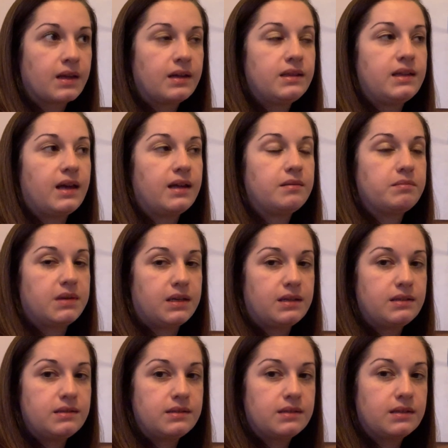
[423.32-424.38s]
that
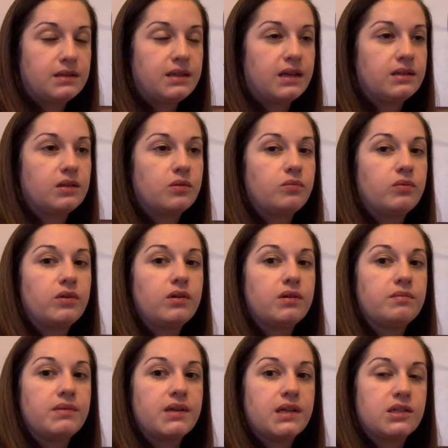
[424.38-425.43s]
means that the
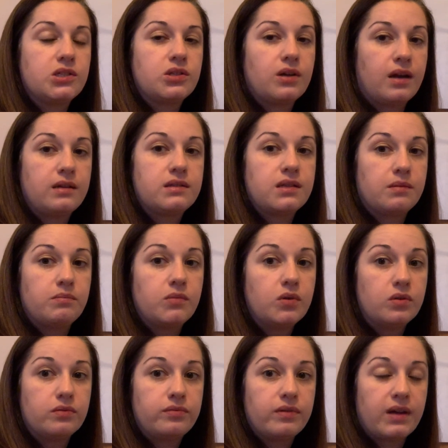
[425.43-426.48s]
worm is trying to
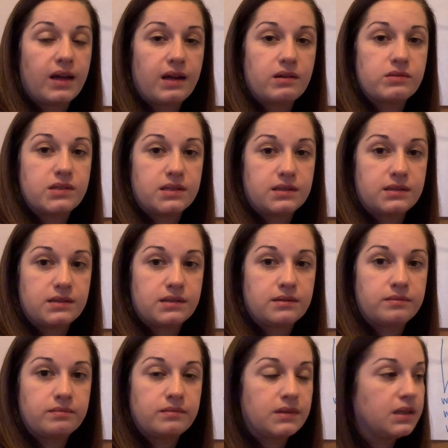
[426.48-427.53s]
move houses,
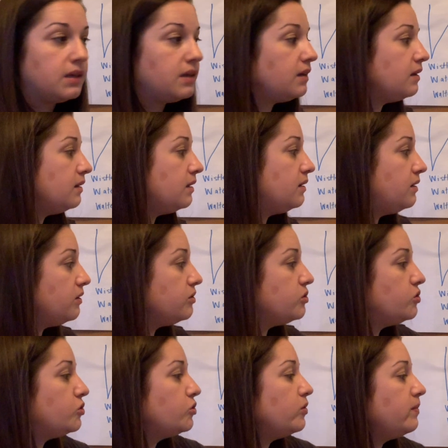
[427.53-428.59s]
that there's
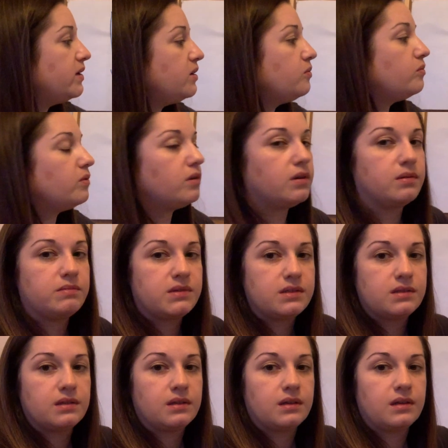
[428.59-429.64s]
too many
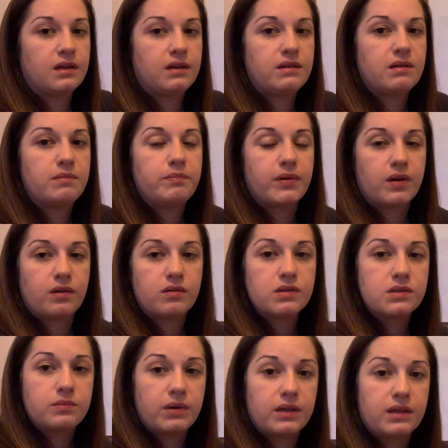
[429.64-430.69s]
worms in the
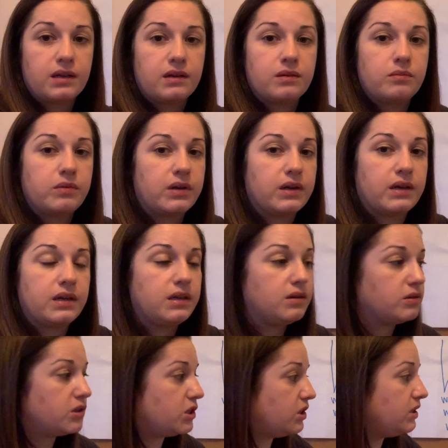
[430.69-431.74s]
burrows where he
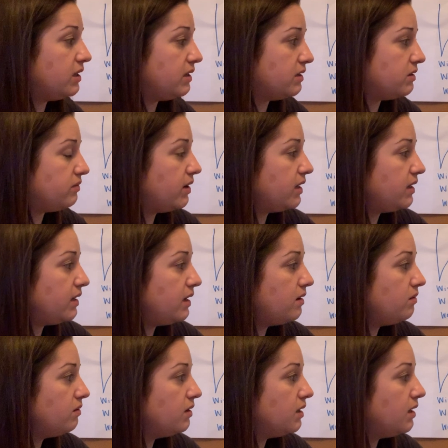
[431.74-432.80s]
or she is right
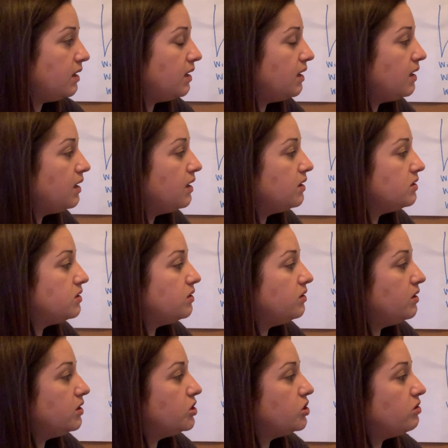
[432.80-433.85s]
now. So
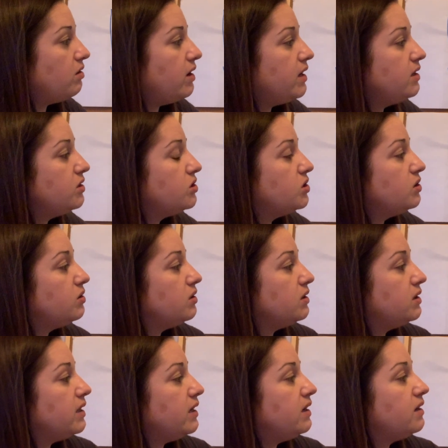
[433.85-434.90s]

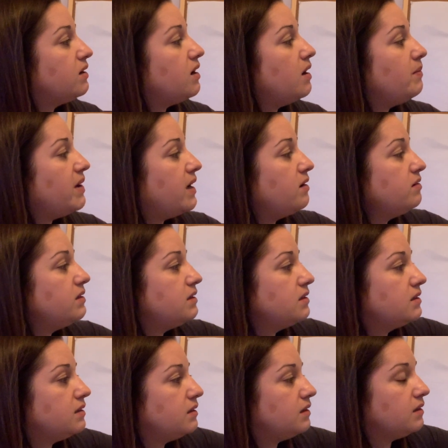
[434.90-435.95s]
they come out
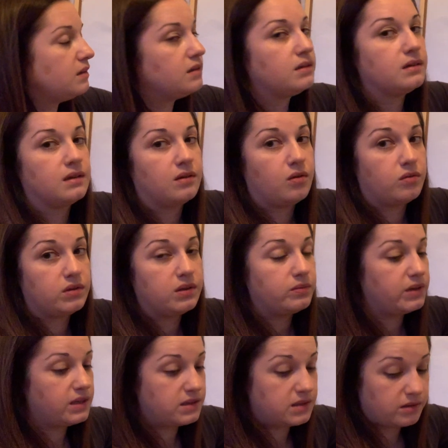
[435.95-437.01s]
only
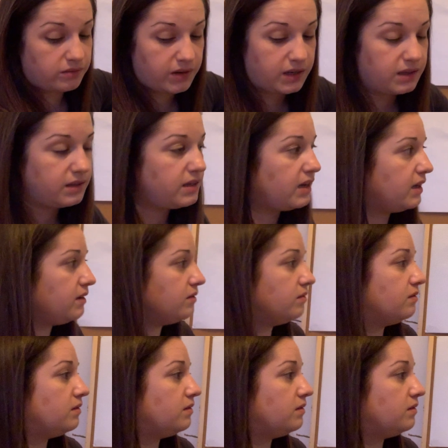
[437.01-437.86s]
when it's a rainy day.